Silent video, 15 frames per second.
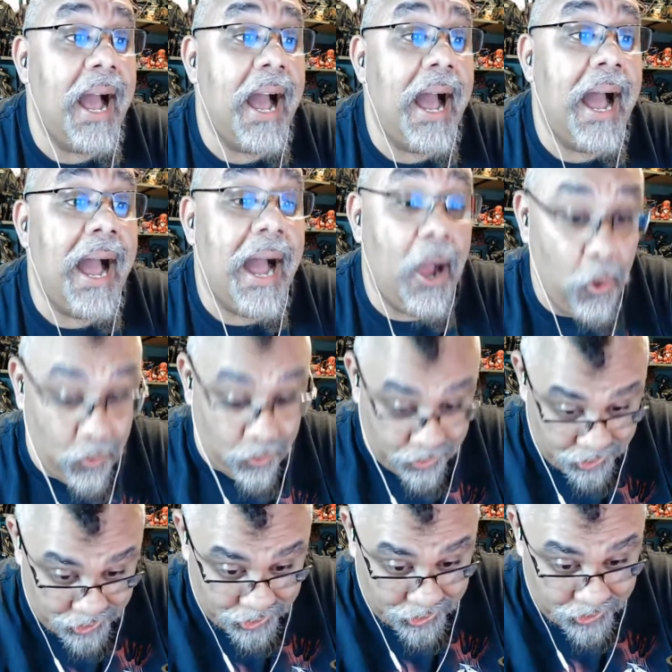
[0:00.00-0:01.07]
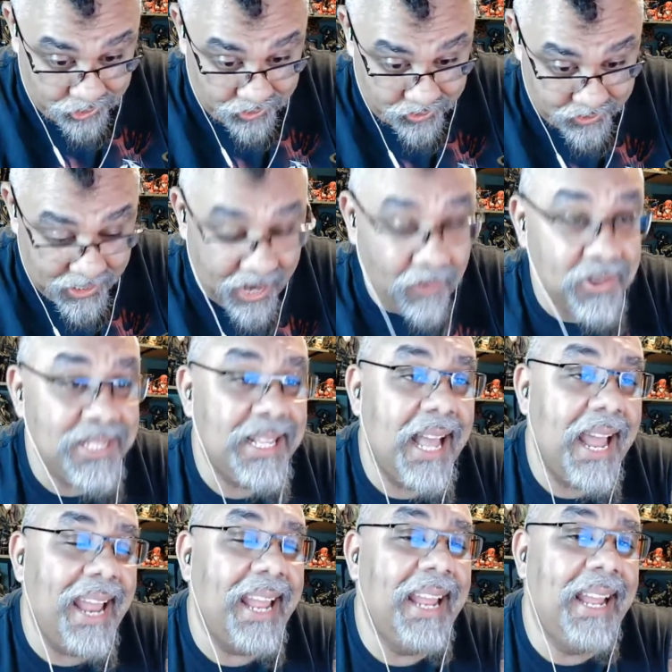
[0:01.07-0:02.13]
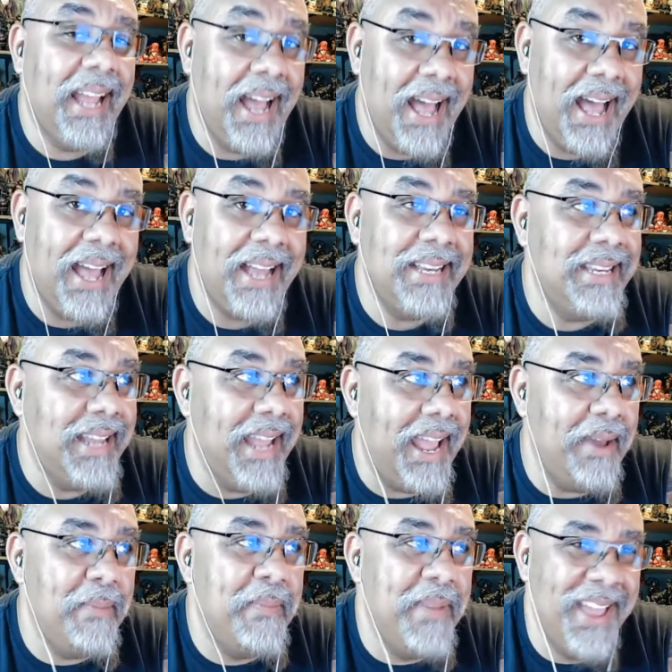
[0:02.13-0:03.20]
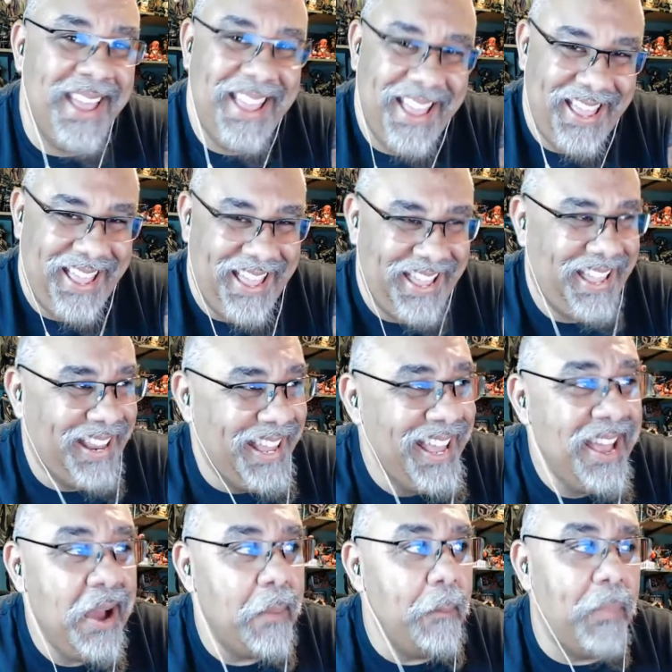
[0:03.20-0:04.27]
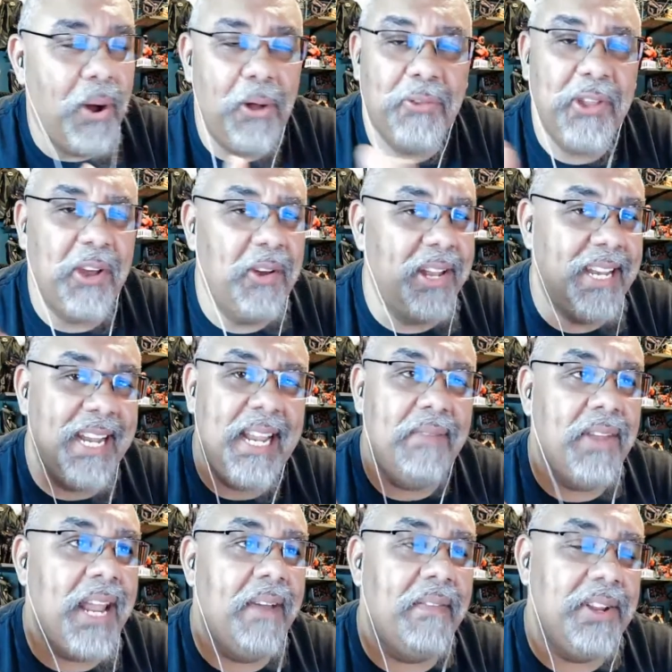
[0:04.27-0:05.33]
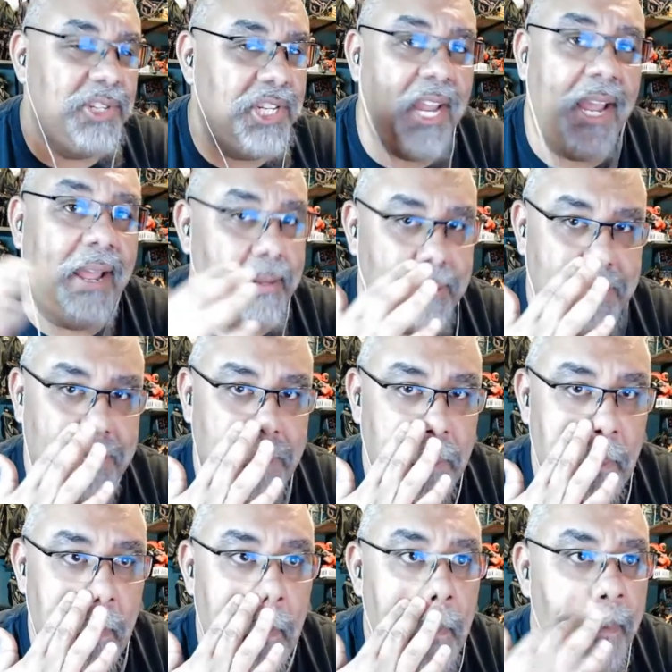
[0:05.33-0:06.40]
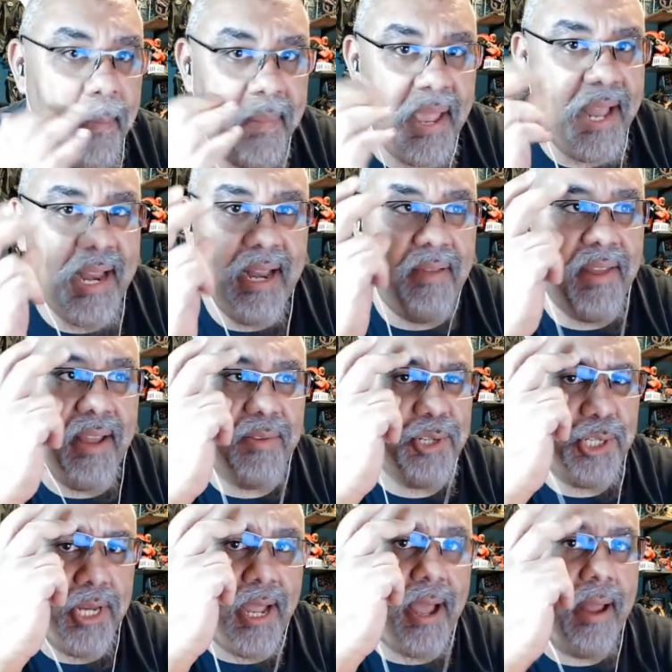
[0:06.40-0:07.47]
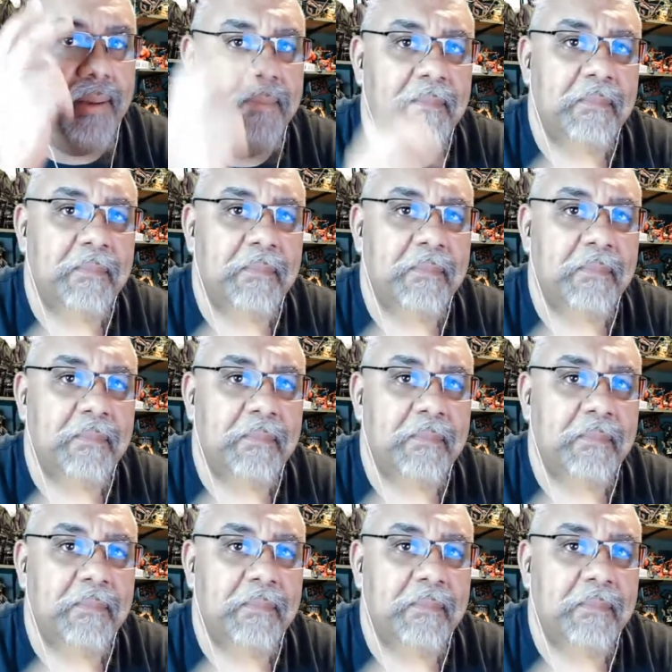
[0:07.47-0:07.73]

Ouch. I was like, God damn it. Balto didn't even have a chance. They didn't even have a shot.